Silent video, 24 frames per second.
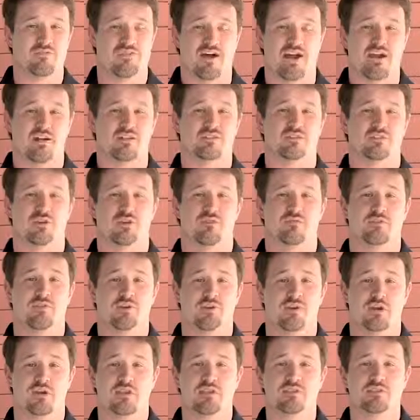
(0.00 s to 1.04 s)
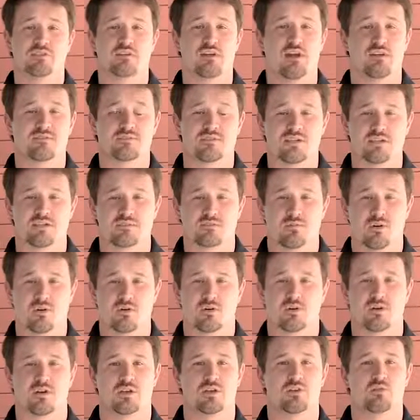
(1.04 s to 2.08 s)
fires. So if you're going to use an offset
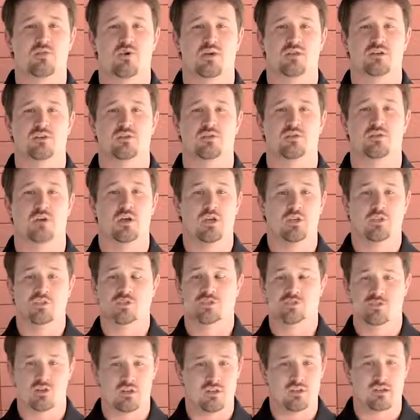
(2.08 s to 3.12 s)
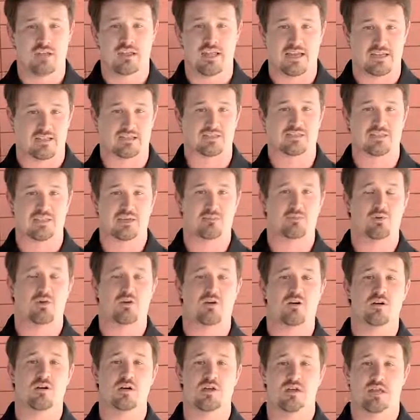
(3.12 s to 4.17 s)
smoker and you want to do strictly like a stick
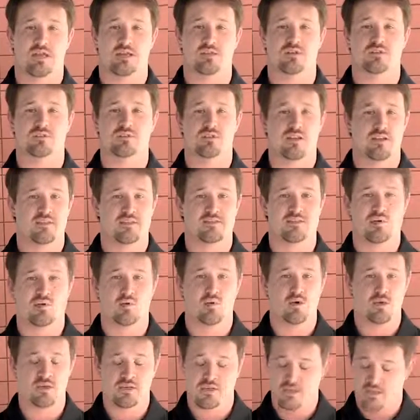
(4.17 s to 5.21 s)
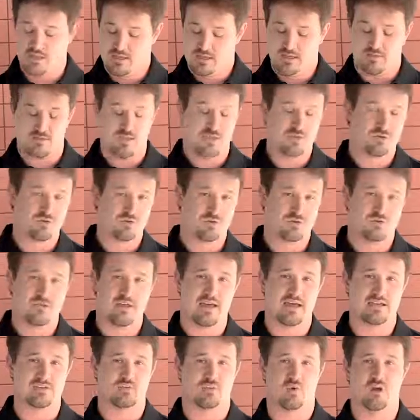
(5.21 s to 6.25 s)
burner and use nothing but wood, these will do
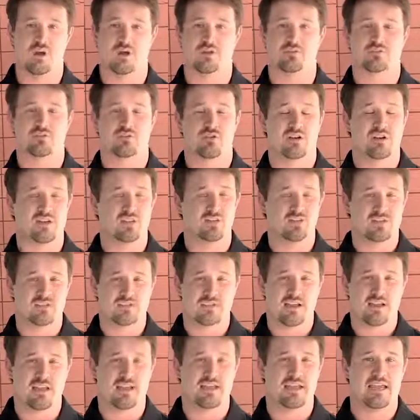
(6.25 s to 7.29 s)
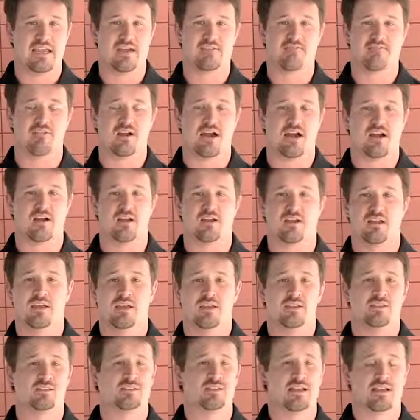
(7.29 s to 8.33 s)
that as well. Treat it just like a campfire,
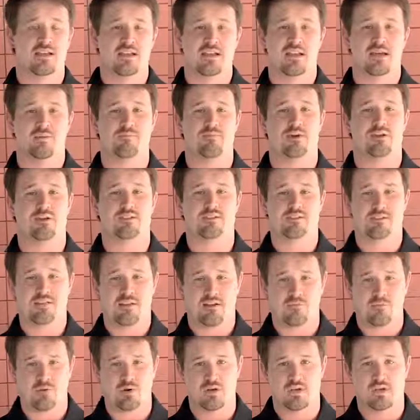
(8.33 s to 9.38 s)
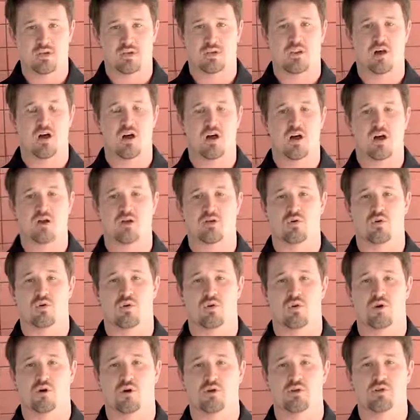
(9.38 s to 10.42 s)
set it up, but instead of putting a log
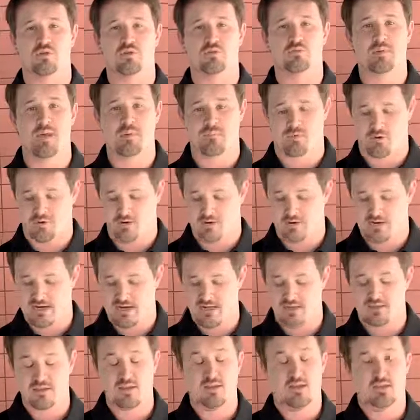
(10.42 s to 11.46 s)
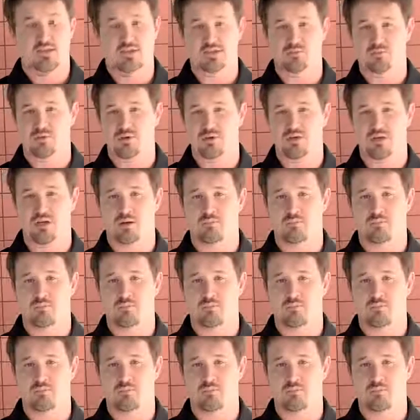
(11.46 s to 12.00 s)
or newspaper underneath, just put a